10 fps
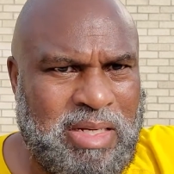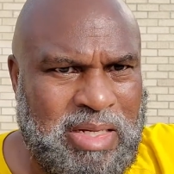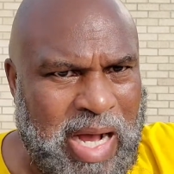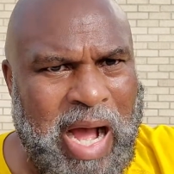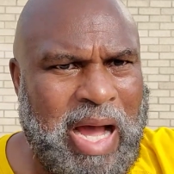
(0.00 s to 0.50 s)
the
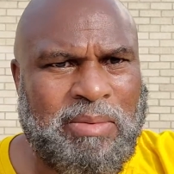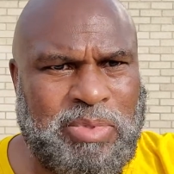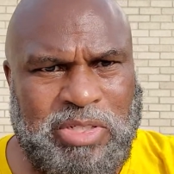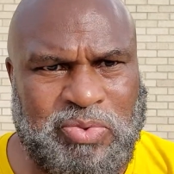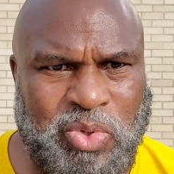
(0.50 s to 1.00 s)
god of
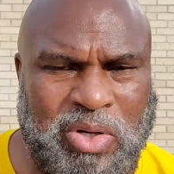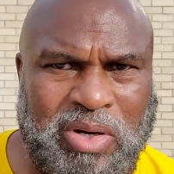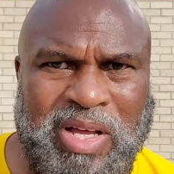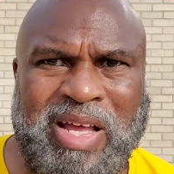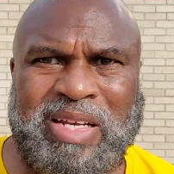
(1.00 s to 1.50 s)
this
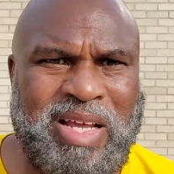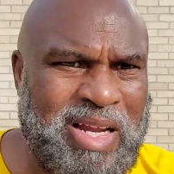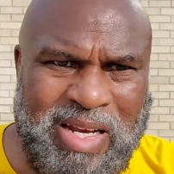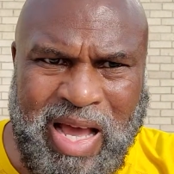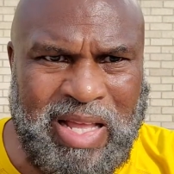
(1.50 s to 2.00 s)
world
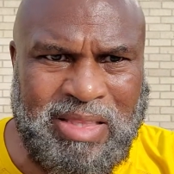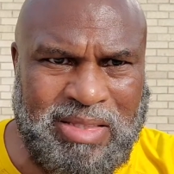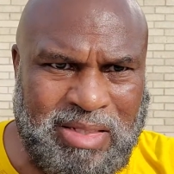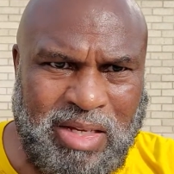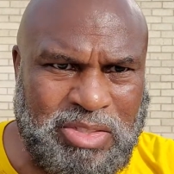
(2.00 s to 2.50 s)
they're not
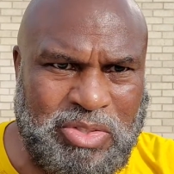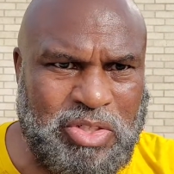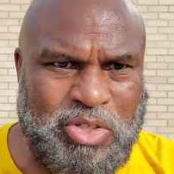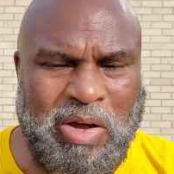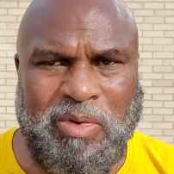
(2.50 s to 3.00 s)
because
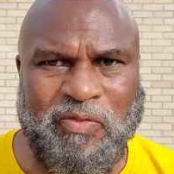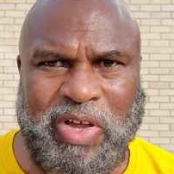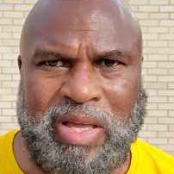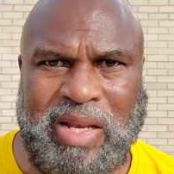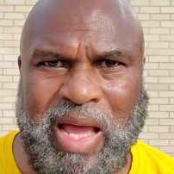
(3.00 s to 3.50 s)
did you ever
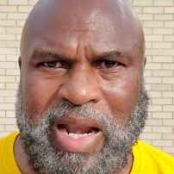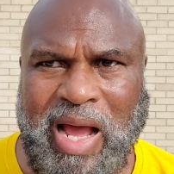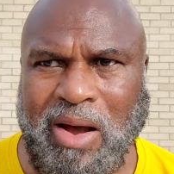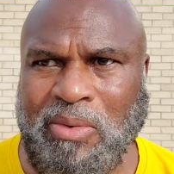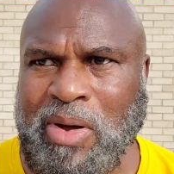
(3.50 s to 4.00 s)
figure that
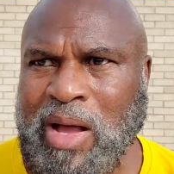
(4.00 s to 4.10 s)
out?